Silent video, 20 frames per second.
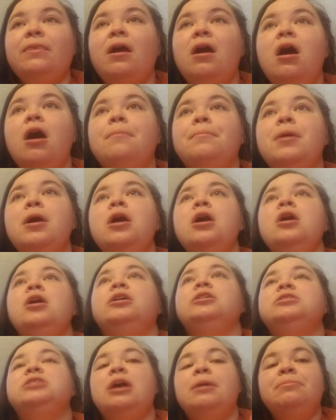Um,
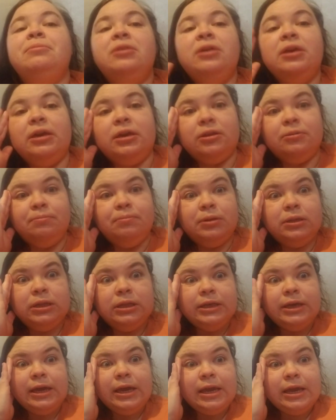something,
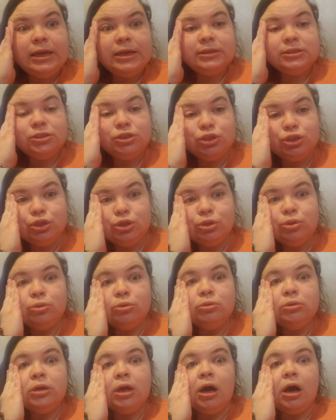please
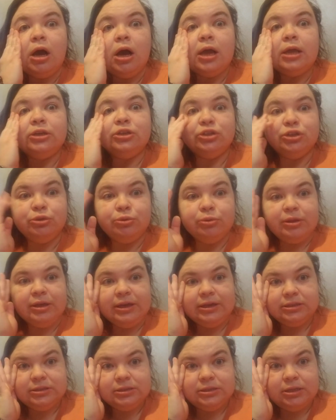do not do
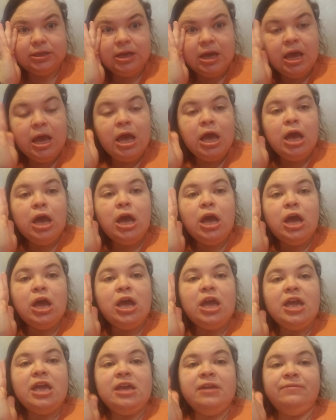this.
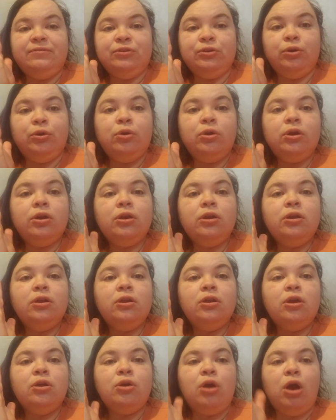If you're
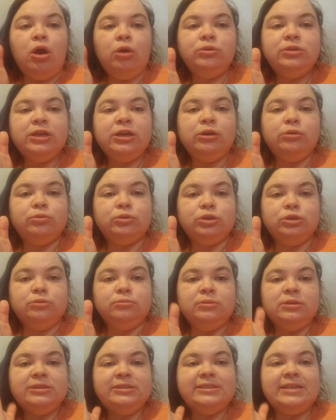hotel
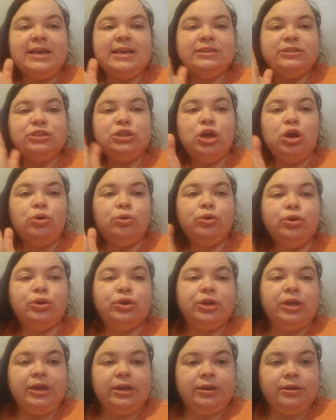room says no
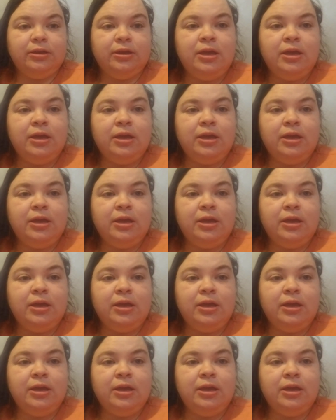cooking.